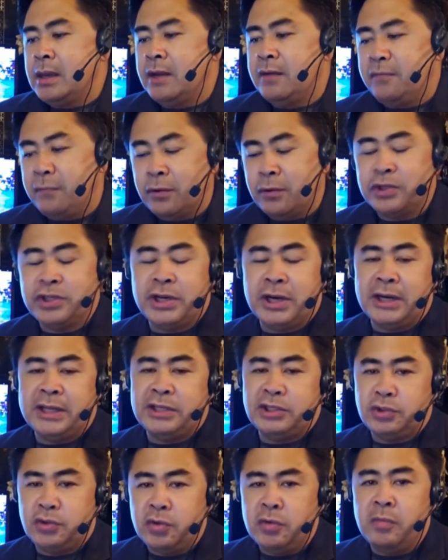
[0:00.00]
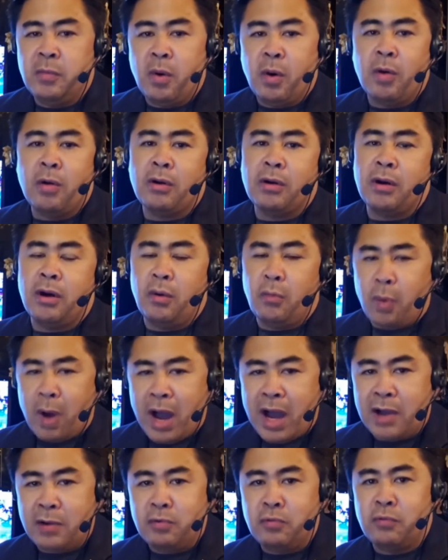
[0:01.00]
Unfortunately, two more
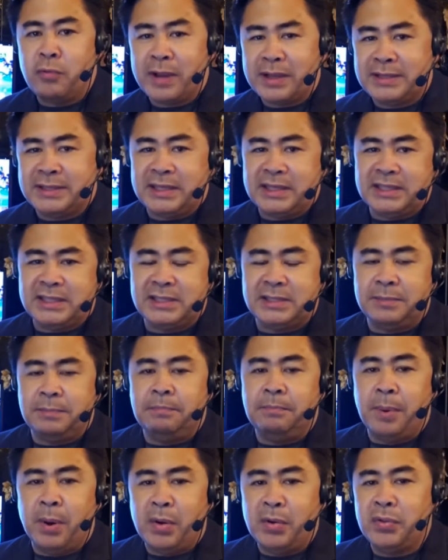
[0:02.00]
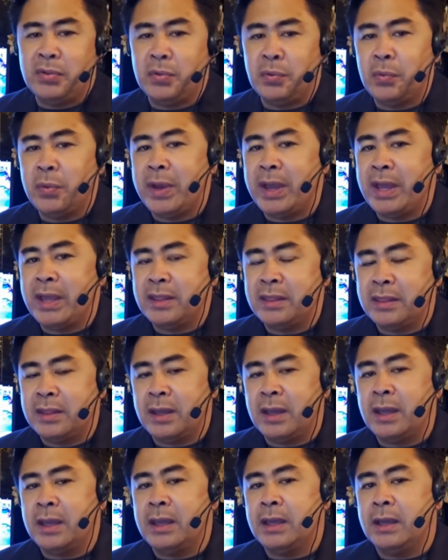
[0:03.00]
Oahu residents, both
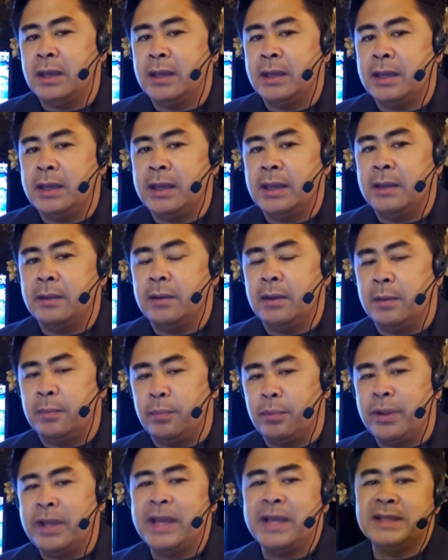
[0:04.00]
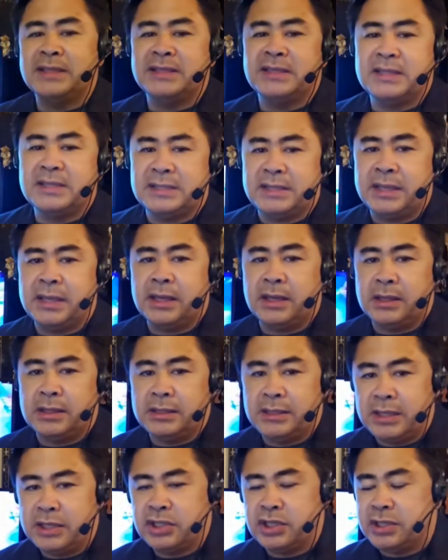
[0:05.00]
with pre-existing
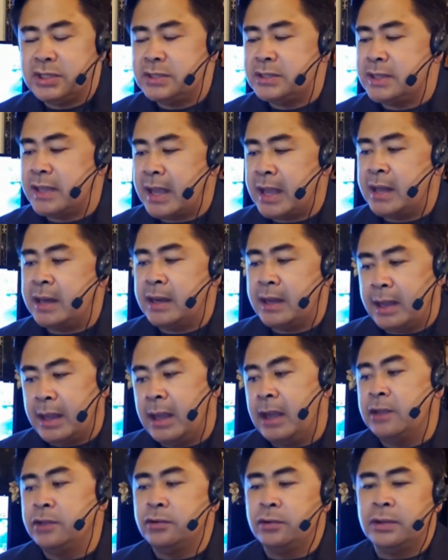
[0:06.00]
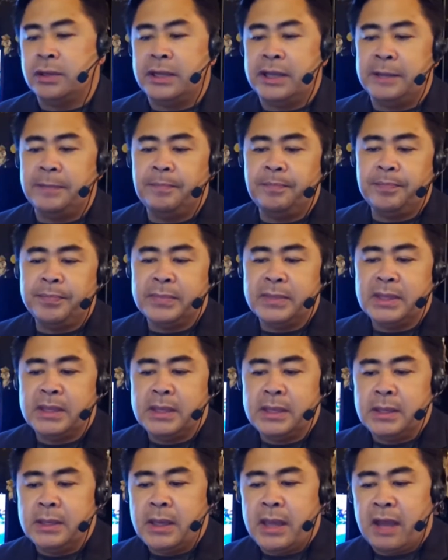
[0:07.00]
conditions and elderly,
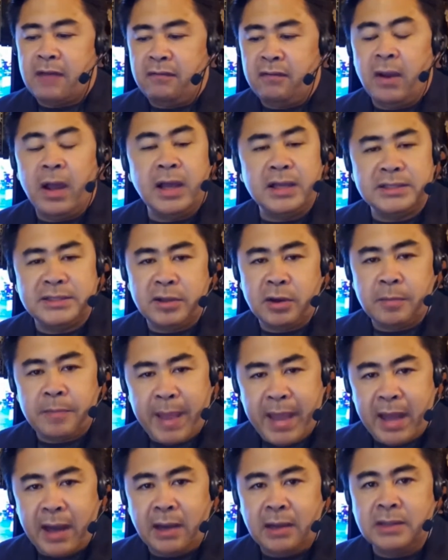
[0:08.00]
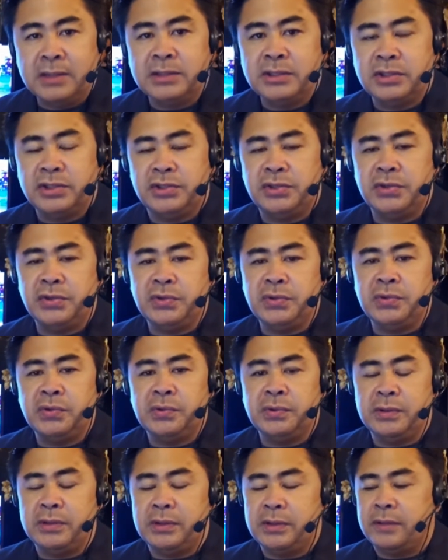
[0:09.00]
have lost their battle
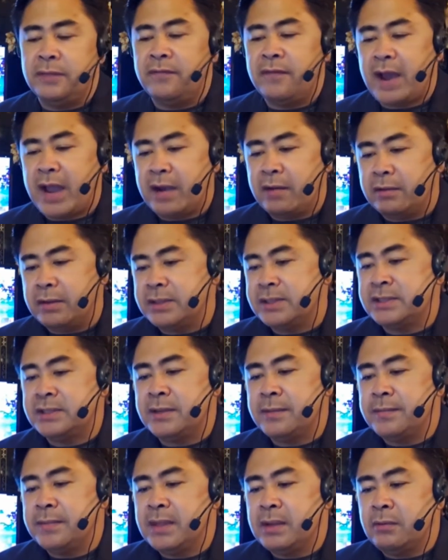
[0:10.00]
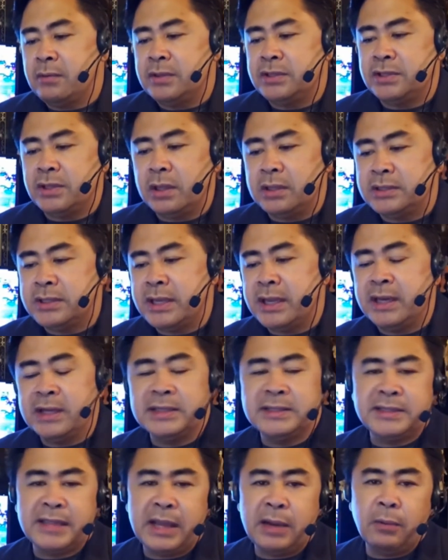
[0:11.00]
to the virus, resulting in
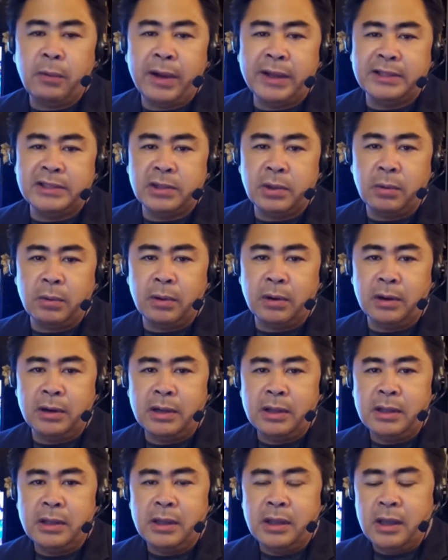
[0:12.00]
a statewide total